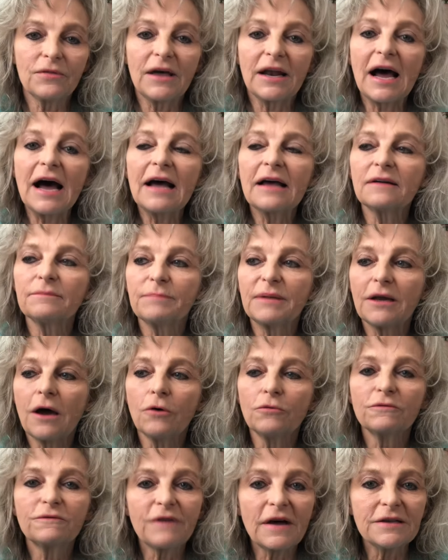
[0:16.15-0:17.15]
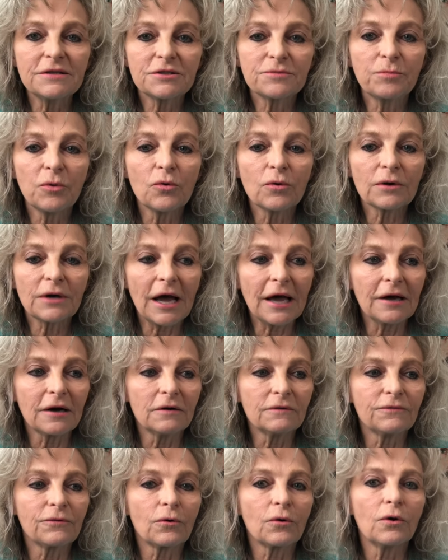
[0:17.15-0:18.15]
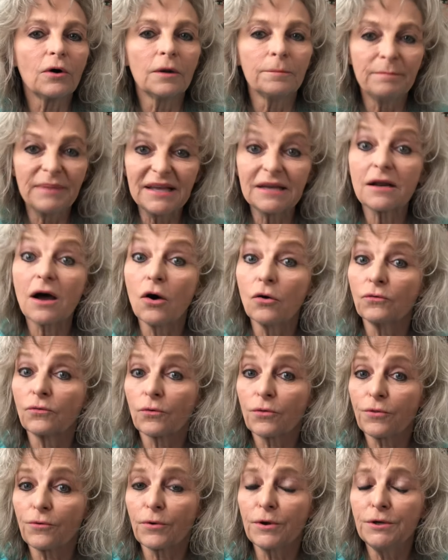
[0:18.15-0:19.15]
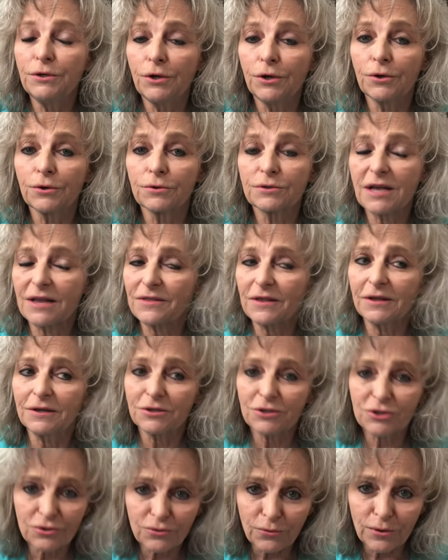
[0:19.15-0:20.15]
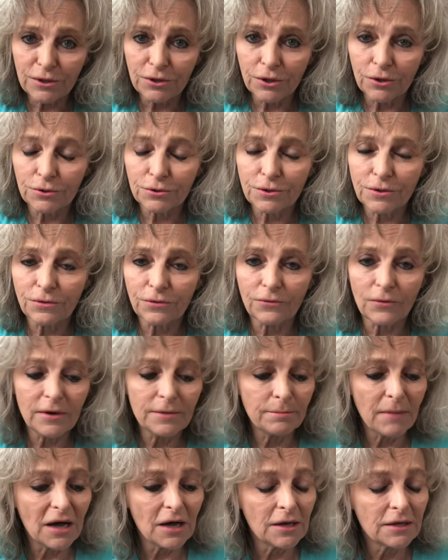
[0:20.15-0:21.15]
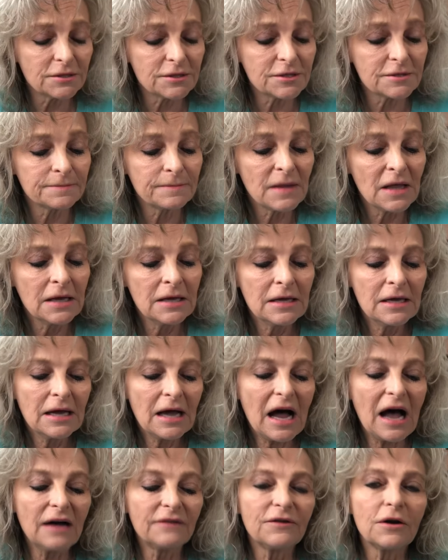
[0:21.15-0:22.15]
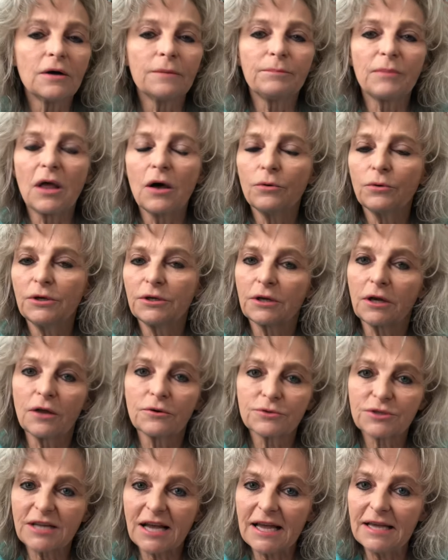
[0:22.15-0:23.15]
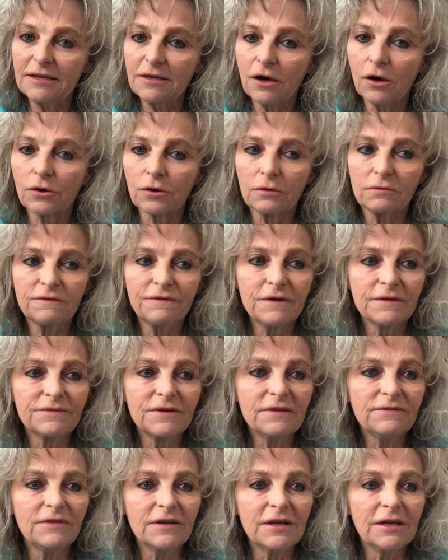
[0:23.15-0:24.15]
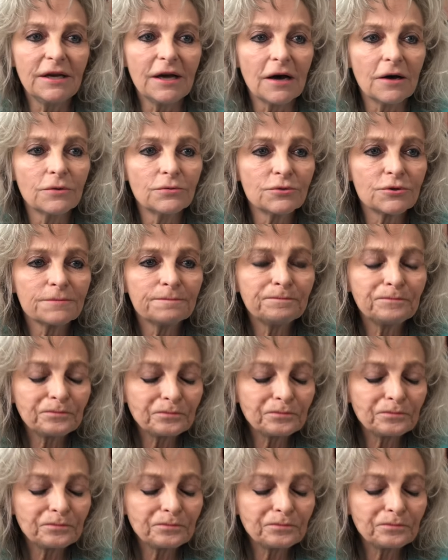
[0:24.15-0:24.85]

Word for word: that I have been on Facebook now for a bit over three years. I think it's three years and three months. I've uploaded close to 850 videos.